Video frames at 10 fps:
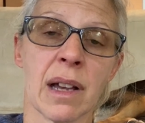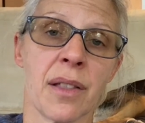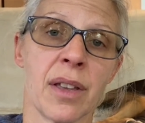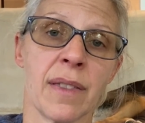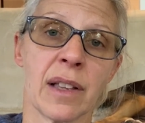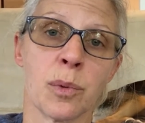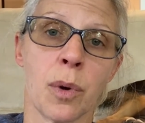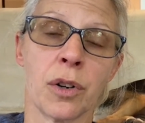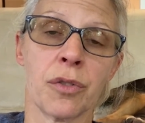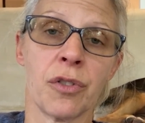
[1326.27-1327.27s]
I think that's
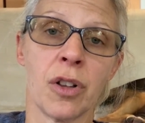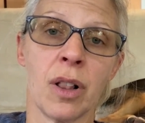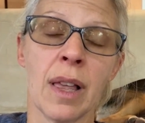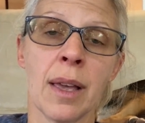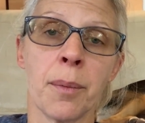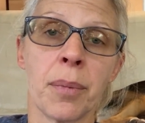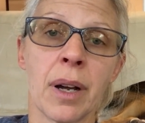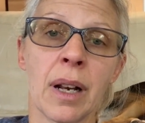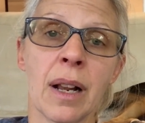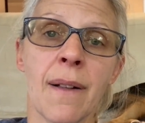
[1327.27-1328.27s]
wonderful.
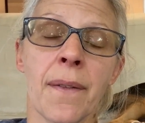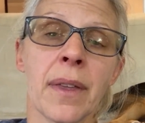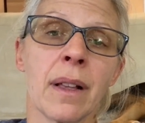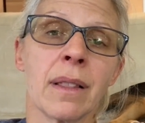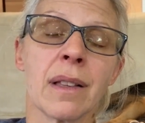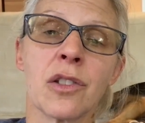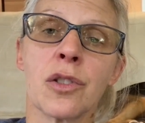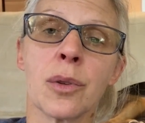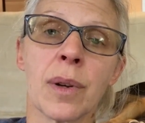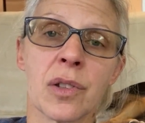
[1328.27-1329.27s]
But let's
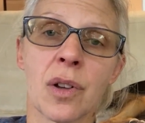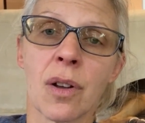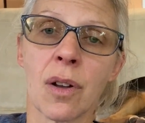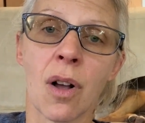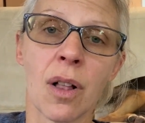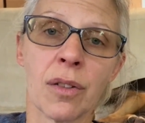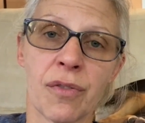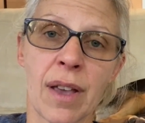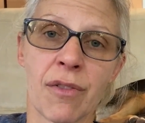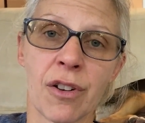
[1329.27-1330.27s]
do us all a
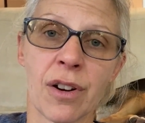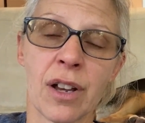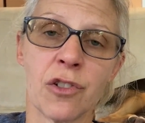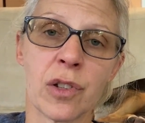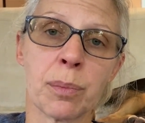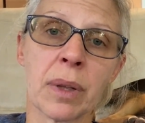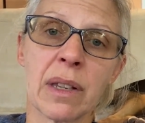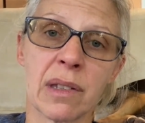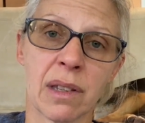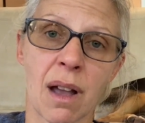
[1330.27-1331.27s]
favor and just
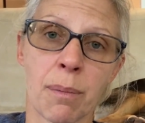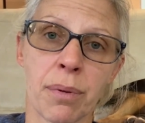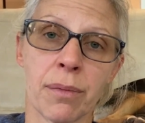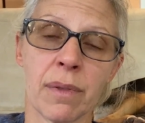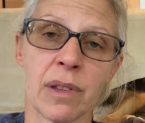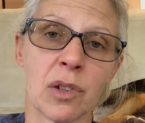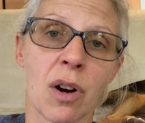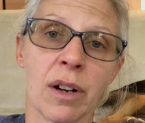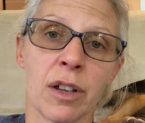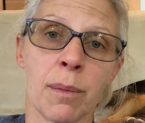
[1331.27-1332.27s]
please stop this
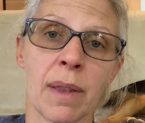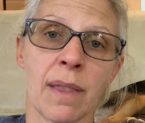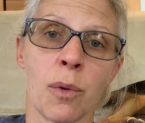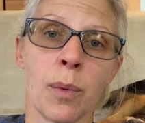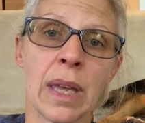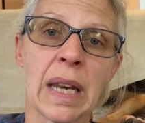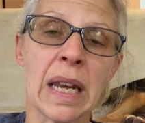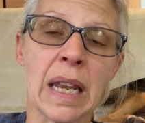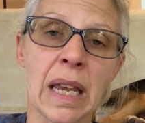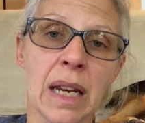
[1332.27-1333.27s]
argument that we
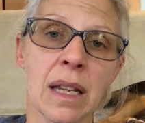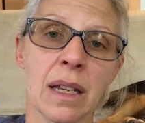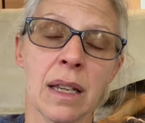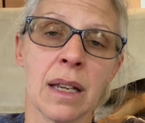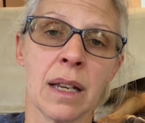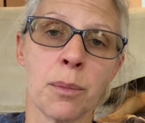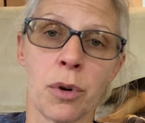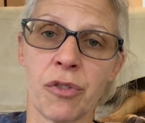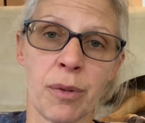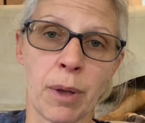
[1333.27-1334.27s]
need
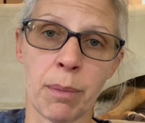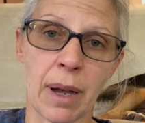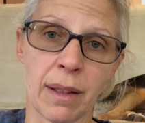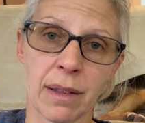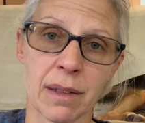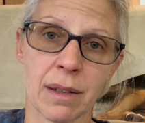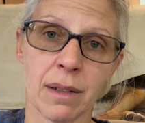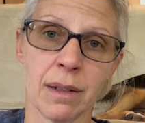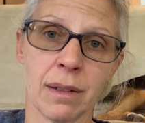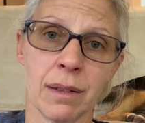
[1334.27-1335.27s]
more female pilots.
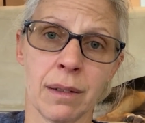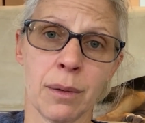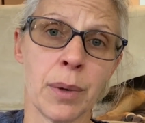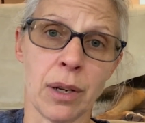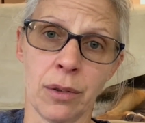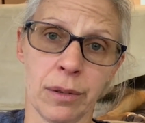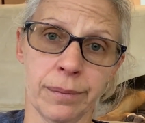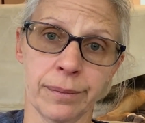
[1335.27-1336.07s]
We don't.